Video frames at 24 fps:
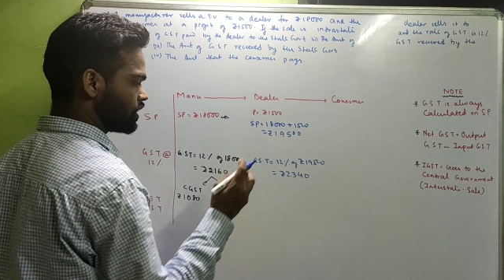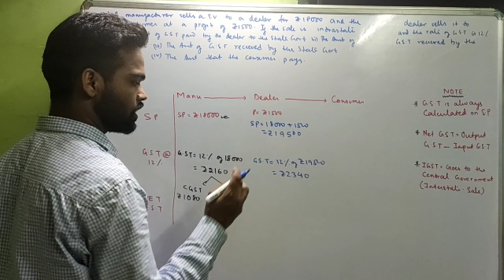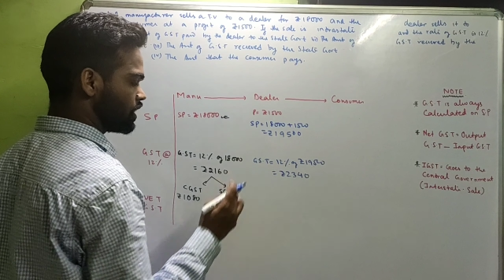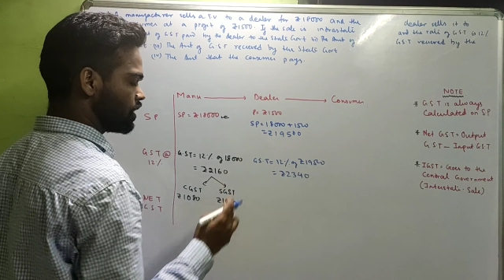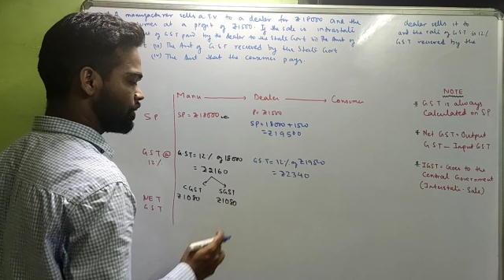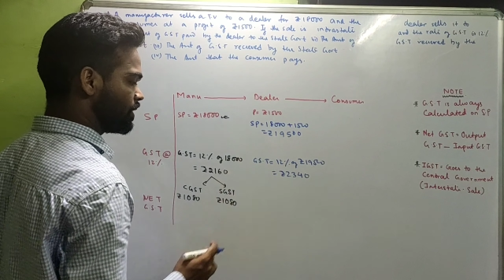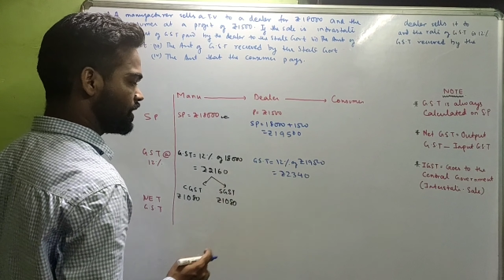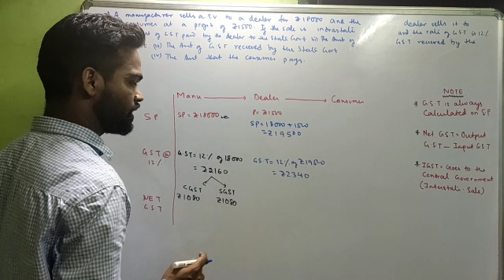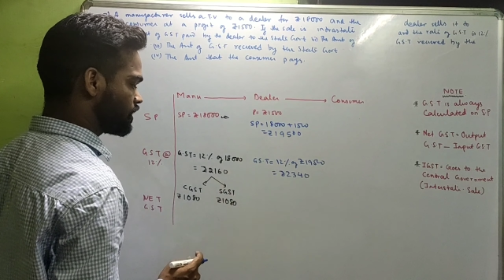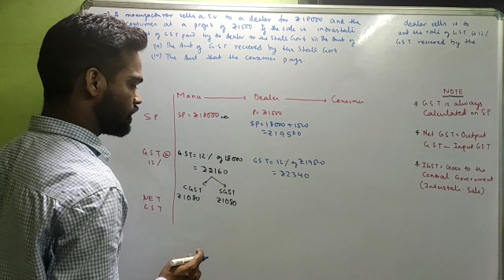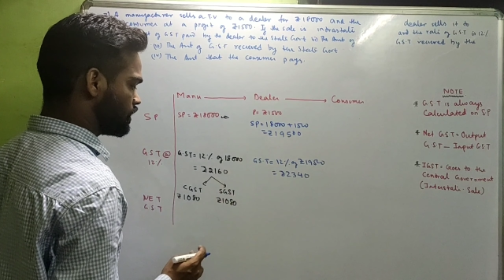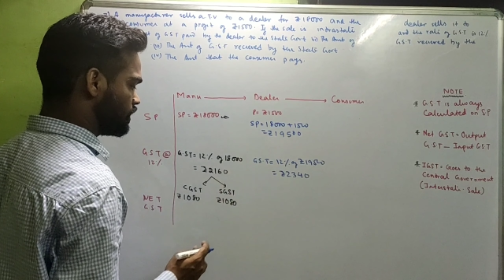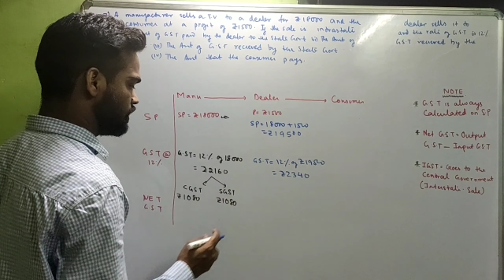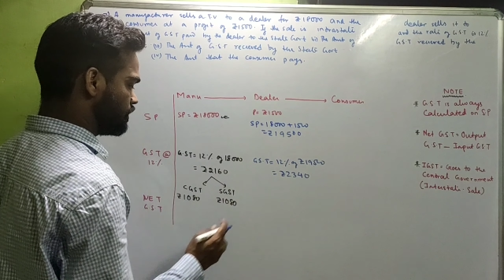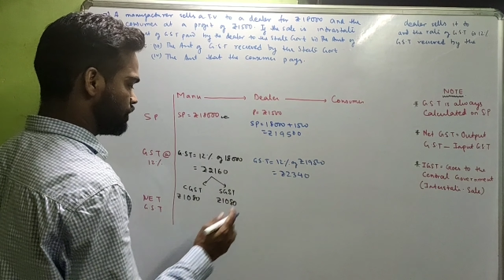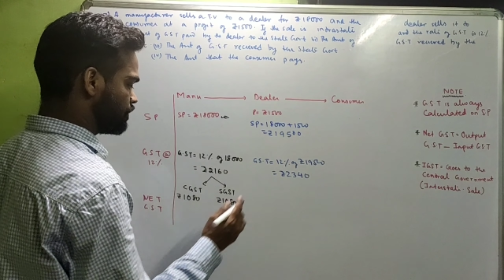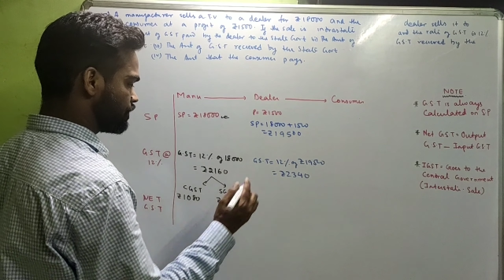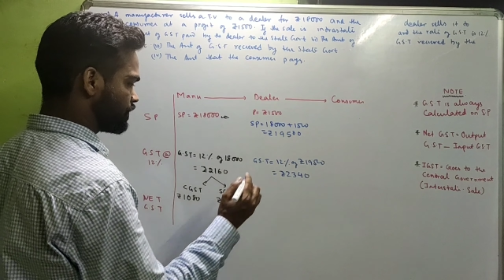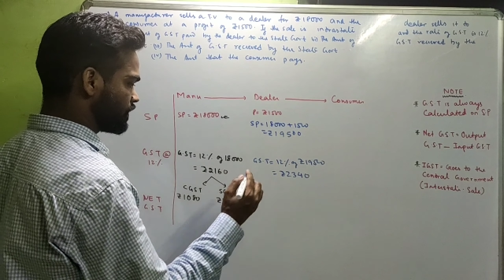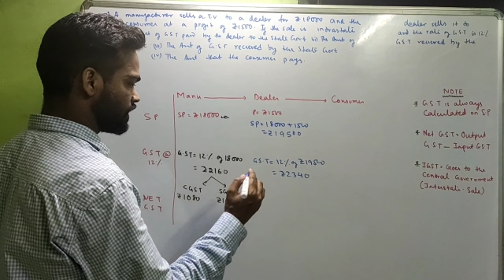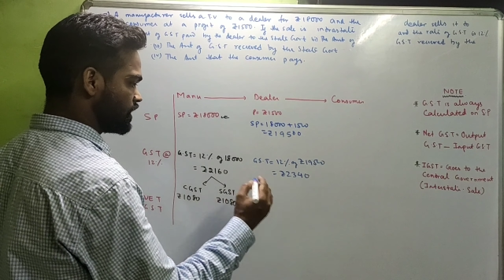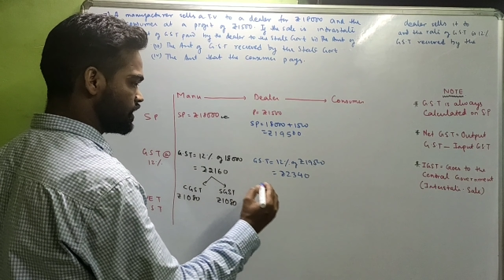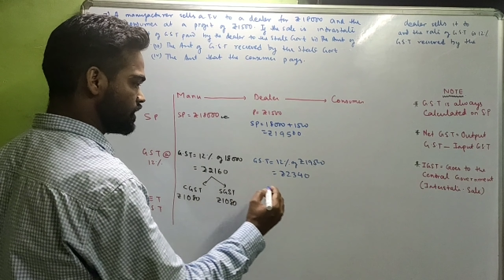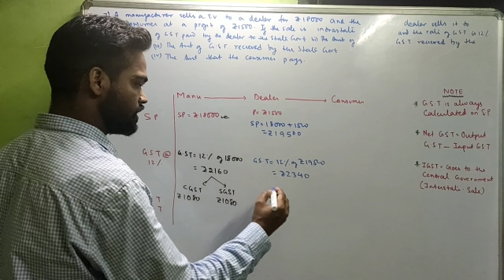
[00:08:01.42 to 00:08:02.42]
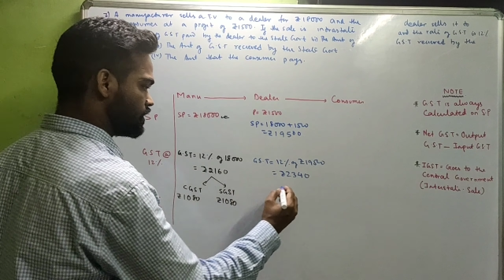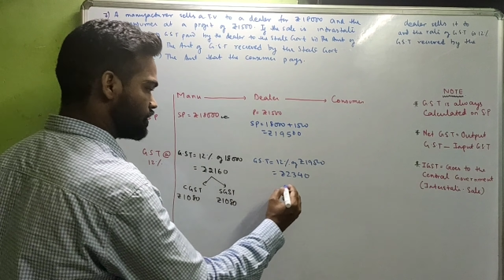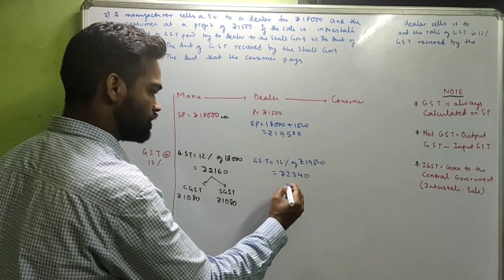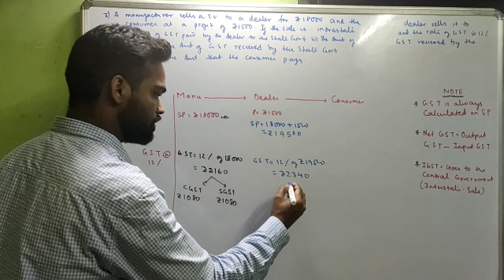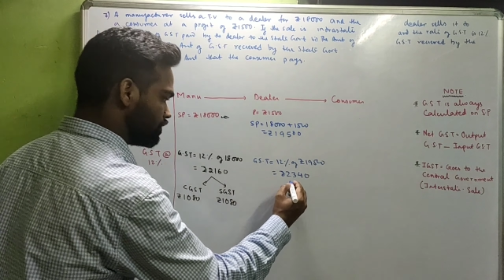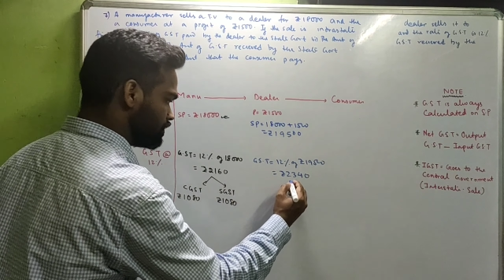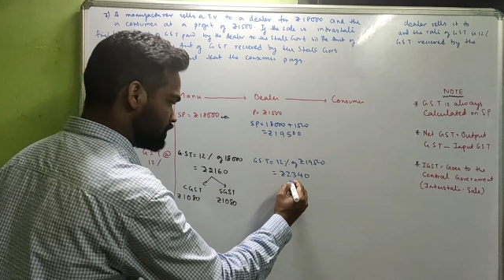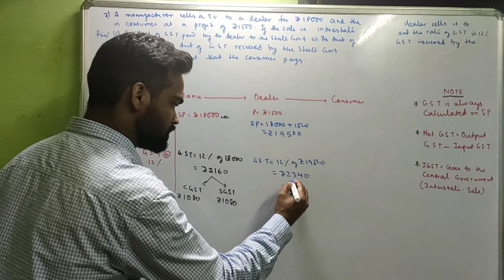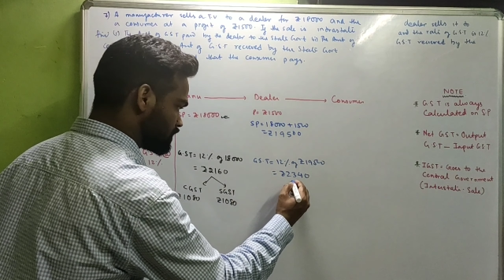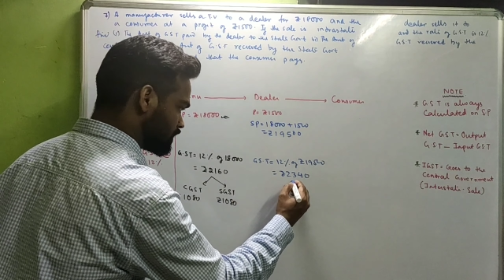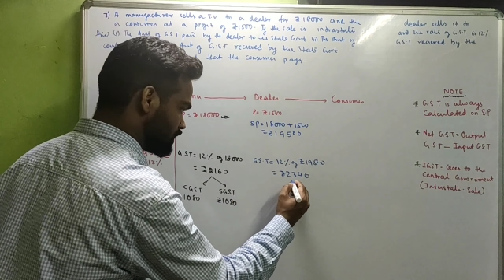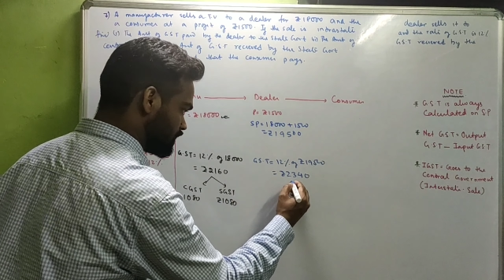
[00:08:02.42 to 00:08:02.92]
Am I clear?
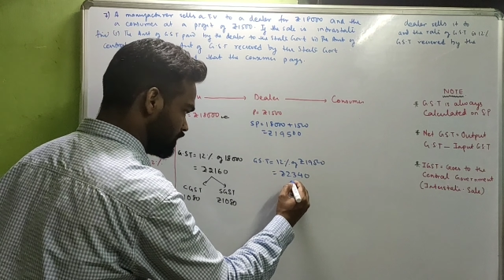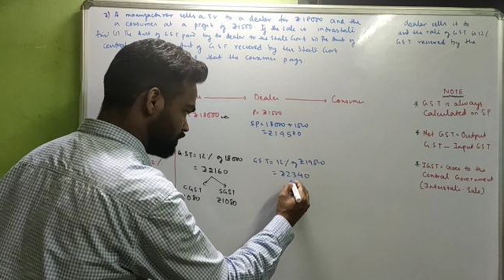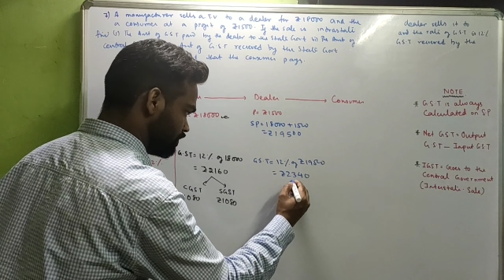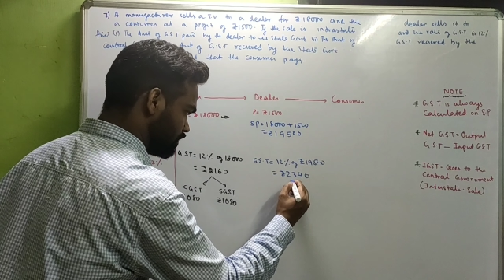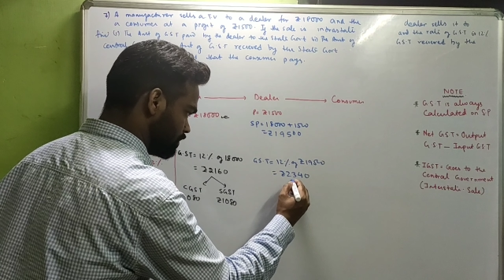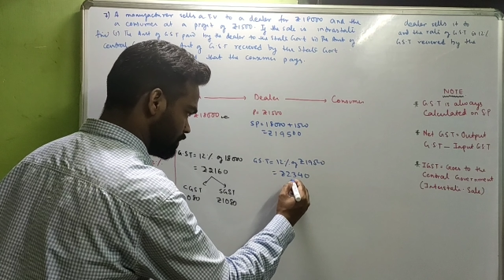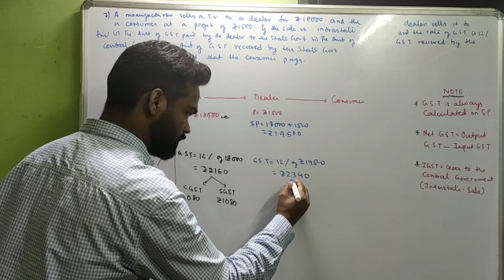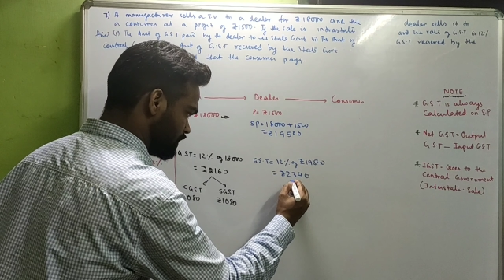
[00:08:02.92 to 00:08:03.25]
Which again will